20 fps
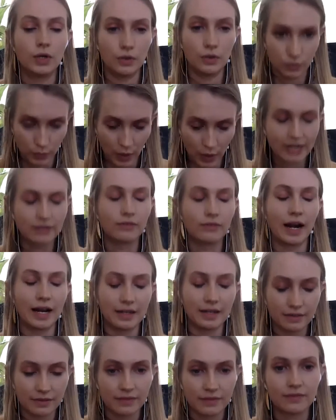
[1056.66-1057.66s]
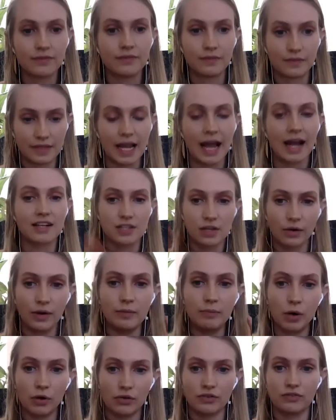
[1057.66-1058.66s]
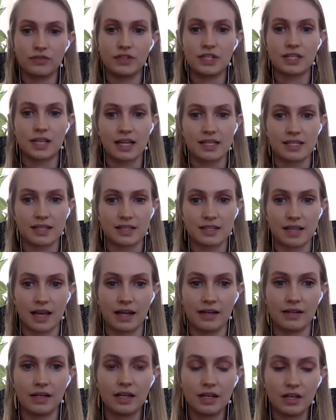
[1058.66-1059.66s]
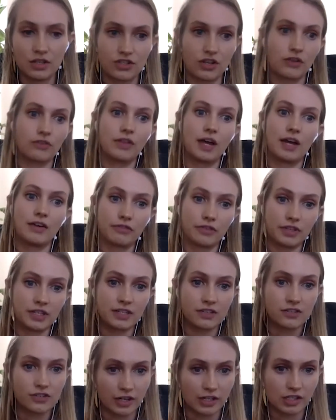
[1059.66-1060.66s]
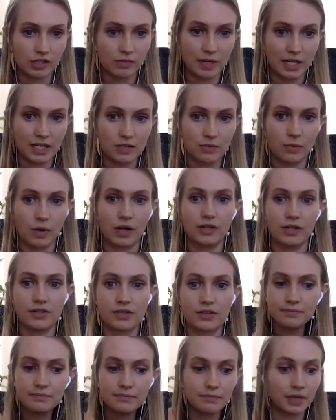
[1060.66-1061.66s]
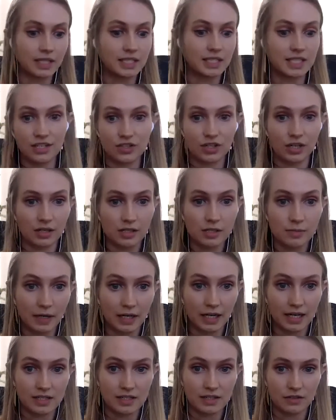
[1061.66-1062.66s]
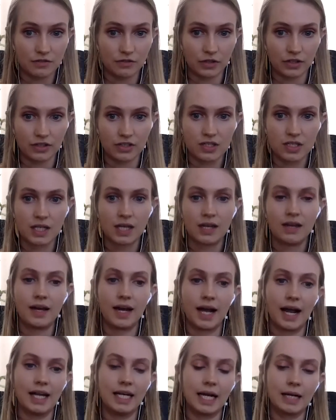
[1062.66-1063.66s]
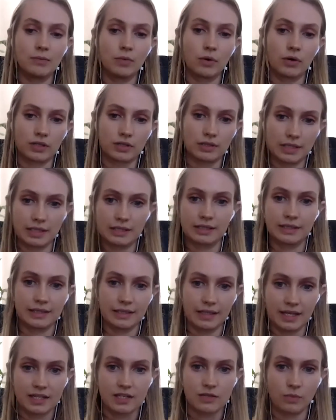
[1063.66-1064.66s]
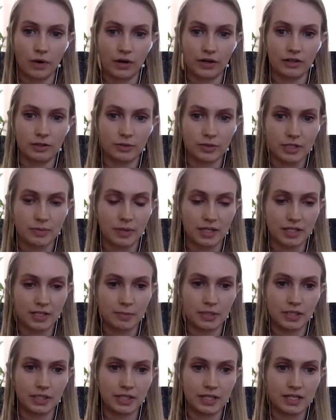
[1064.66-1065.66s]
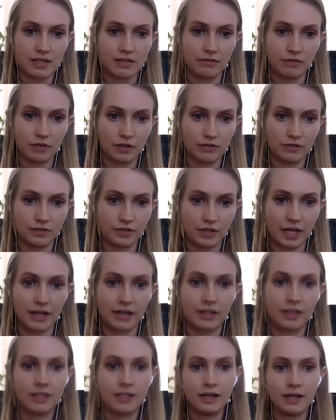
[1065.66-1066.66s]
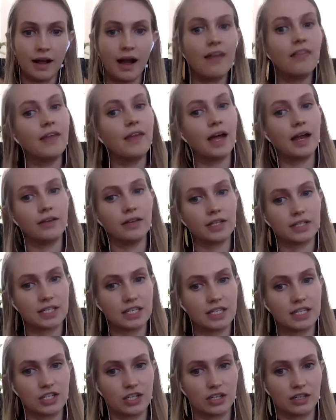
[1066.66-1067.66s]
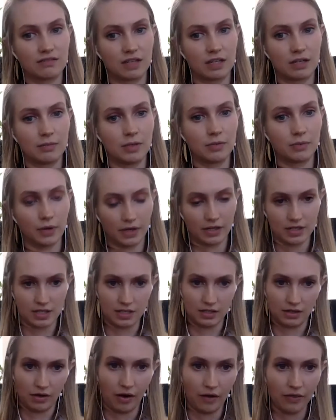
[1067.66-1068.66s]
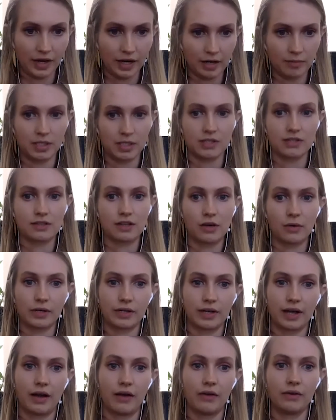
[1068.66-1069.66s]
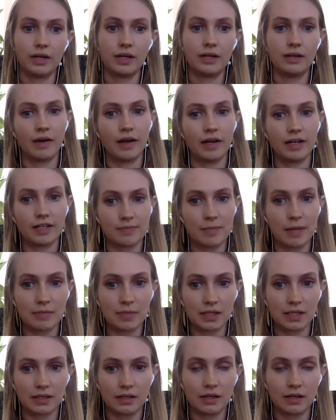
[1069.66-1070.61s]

Right. Yeah. So in both of these cases then for the instruction based ones, my teaching experience is first, and I more clearly list what are the responsibilities involved there. And then the teaching development work is still on there, but it's lower down, and it's maybe